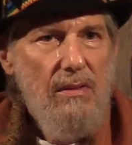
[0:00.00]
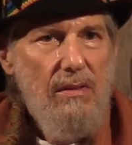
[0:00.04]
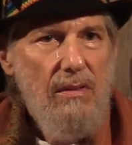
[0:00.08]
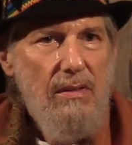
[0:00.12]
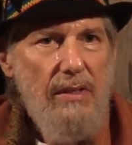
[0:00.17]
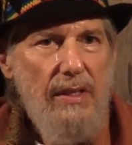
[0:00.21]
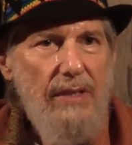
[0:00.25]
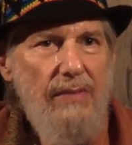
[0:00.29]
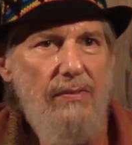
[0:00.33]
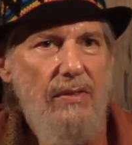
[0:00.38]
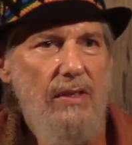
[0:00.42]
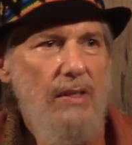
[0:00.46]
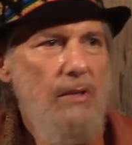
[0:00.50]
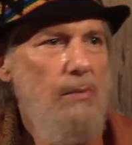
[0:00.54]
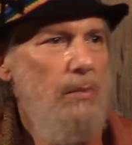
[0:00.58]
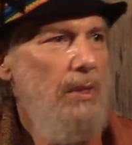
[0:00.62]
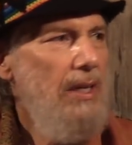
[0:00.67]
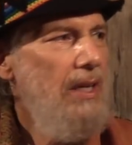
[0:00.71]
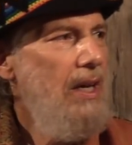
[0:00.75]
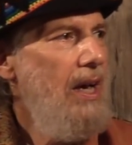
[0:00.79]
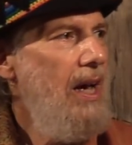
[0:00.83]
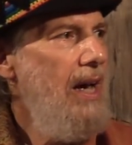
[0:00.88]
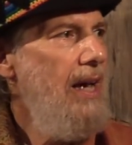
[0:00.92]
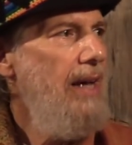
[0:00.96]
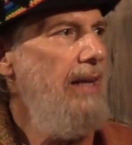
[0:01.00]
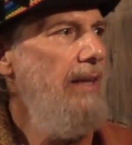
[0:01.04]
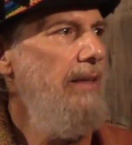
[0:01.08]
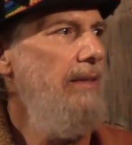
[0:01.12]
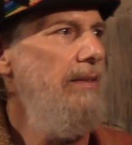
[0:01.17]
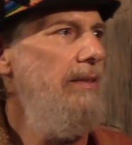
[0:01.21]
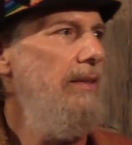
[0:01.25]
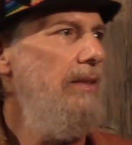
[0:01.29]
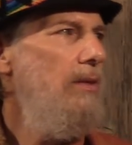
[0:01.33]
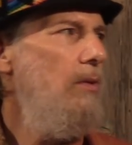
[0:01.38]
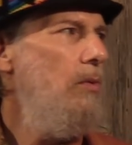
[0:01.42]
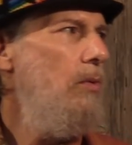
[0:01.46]
leaving
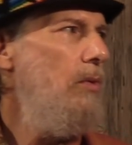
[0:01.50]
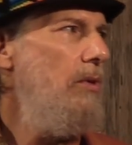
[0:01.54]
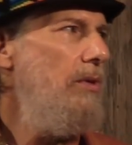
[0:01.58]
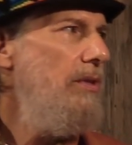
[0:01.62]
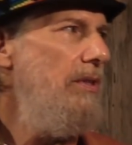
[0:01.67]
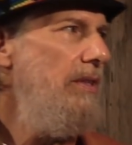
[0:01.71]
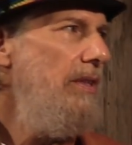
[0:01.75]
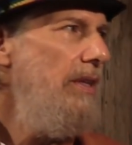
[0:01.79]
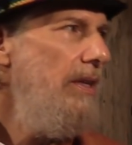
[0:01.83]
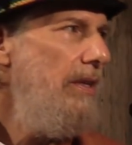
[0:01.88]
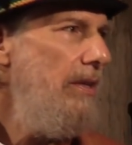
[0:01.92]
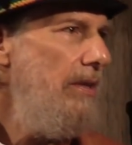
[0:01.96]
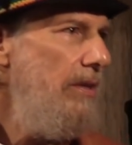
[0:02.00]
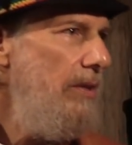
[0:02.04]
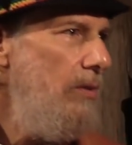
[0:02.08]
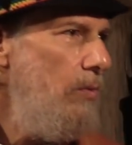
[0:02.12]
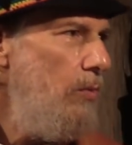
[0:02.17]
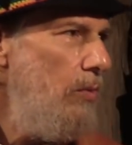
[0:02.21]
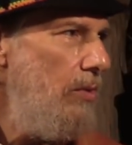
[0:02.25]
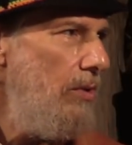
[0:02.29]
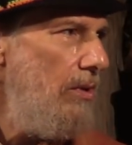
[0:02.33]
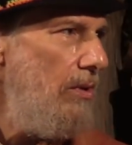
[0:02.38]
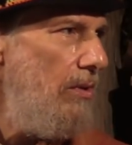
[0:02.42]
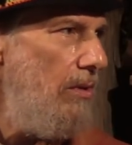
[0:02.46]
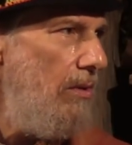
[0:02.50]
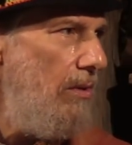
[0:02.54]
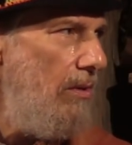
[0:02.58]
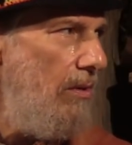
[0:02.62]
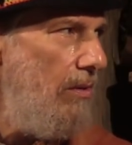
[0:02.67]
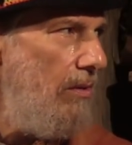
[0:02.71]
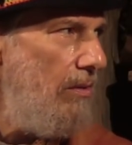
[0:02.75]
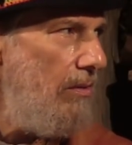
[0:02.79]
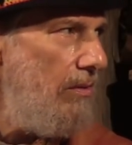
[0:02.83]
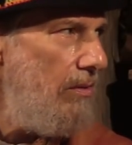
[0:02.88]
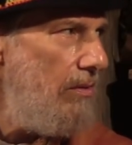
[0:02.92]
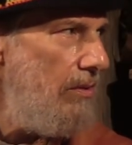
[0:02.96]
behind the ordinary
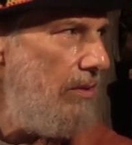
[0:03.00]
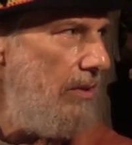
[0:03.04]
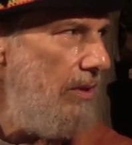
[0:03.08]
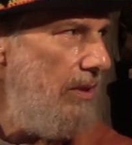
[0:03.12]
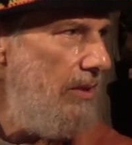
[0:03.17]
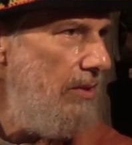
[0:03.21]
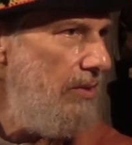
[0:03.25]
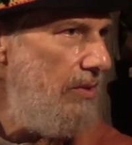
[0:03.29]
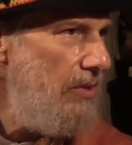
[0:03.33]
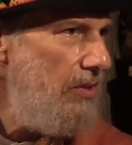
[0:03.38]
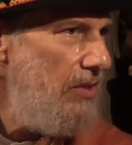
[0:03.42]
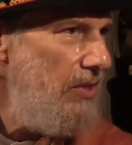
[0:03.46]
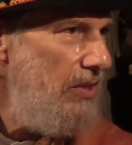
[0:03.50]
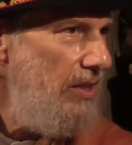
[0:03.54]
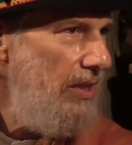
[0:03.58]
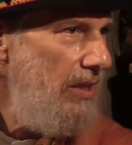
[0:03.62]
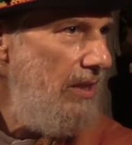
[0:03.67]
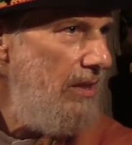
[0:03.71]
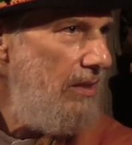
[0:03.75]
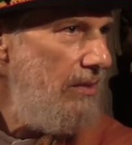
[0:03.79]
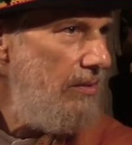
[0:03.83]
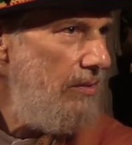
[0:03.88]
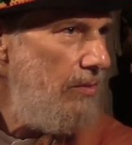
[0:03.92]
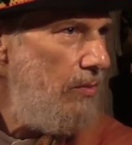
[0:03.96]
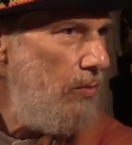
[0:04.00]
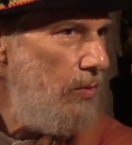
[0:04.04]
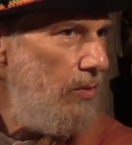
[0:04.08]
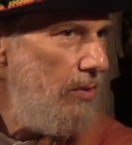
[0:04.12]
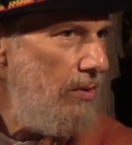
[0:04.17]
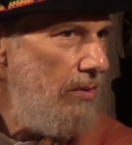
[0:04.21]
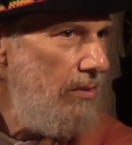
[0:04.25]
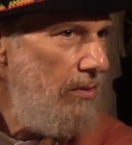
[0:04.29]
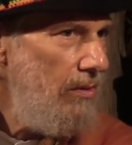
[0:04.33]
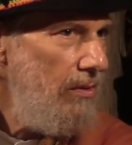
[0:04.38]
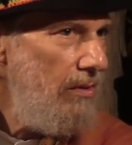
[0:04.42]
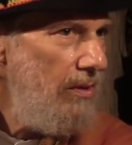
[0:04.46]
world and seeing the
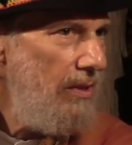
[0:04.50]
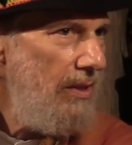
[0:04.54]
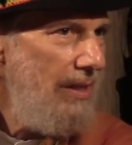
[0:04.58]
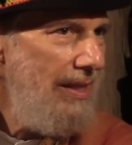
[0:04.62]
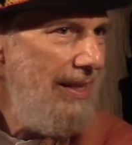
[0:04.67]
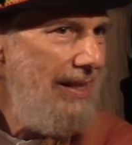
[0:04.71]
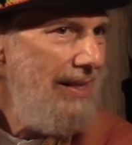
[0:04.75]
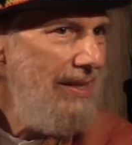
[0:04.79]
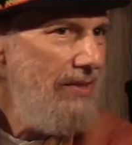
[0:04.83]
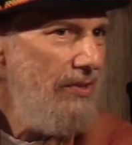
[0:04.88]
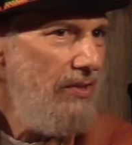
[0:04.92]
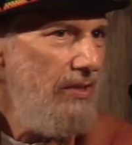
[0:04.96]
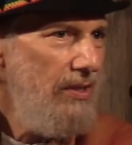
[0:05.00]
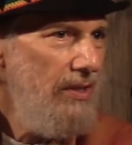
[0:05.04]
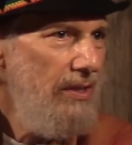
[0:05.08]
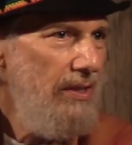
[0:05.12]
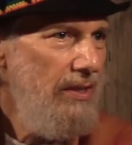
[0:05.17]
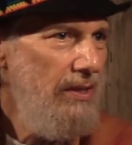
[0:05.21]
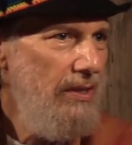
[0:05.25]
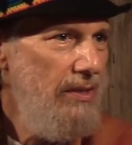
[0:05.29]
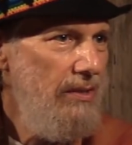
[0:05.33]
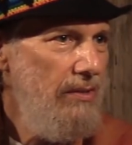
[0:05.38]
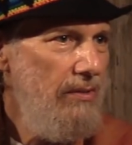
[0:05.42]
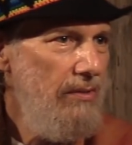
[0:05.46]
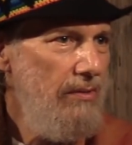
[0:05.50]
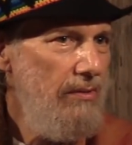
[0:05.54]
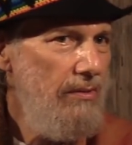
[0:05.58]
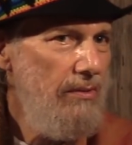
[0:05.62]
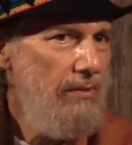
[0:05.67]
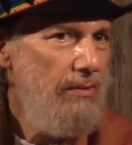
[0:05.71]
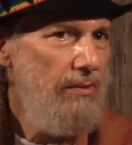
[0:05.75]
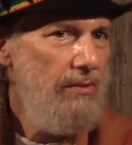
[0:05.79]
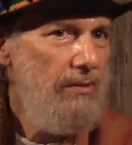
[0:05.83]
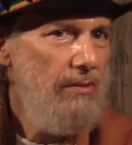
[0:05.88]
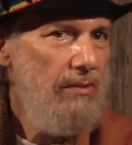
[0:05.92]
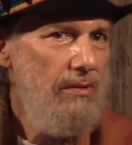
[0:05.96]
world as it
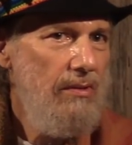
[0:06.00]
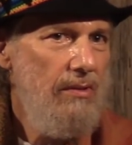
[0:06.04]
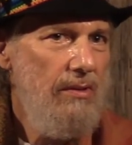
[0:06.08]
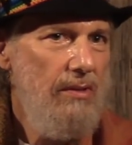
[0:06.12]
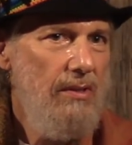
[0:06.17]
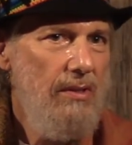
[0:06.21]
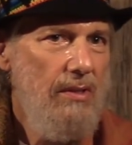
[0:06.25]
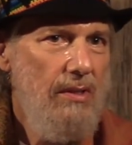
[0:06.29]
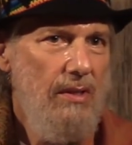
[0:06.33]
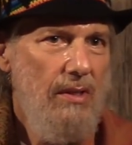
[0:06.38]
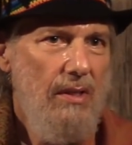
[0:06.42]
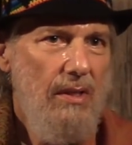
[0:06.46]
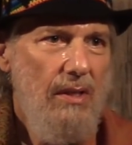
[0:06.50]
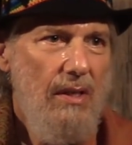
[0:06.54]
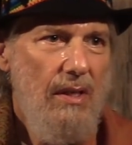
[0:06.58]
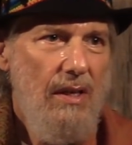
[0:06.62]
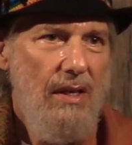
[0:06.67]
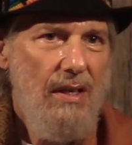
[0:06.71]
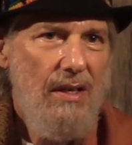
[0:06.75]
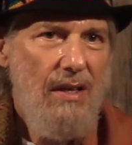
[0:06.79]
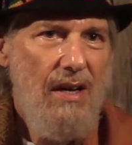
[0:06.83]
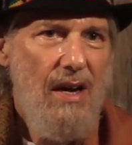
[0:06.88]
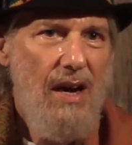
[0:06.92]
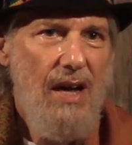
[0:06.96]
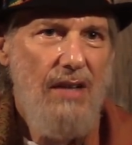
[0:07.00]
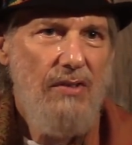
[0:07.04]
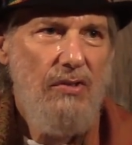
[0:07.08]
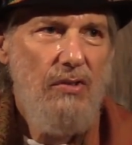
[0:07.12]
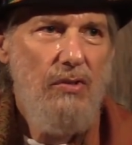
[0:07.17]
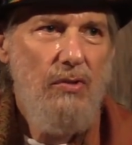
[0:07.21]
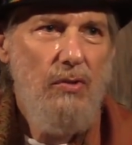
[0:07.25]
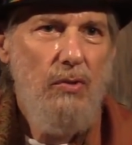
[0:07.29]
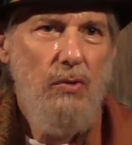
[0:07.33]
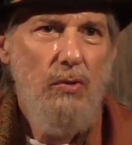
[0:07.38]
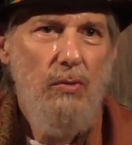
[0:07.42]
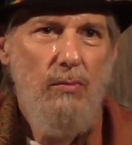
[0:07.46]
is a
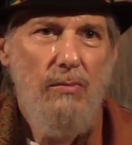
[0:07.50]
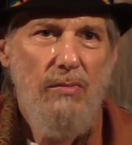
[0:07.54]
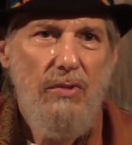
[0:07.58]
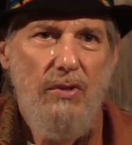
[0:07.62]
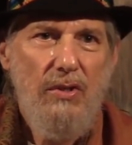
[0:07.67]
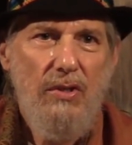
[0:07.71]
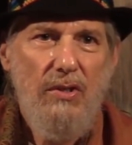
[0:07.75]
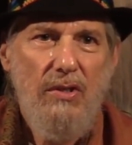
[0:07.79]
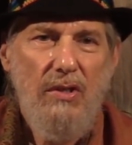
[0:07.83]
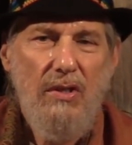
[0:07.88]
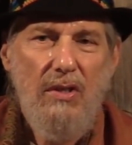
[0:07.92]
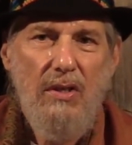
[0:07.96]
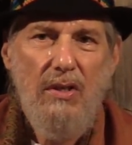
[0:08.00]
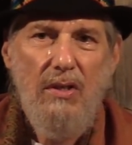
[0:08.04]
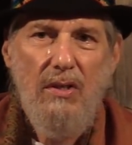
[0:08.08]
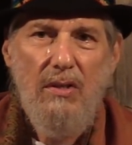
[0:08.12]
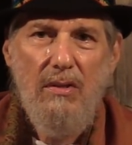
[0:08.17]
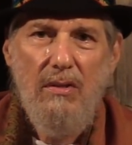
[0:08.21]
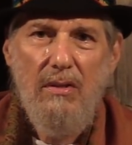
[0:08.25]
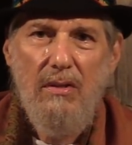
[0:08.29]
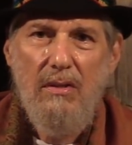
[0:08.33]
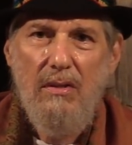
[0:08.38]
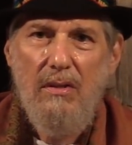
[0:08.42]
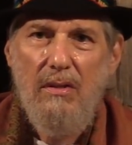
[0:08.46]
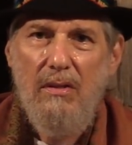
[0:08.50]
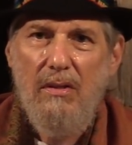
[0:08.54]
costume show,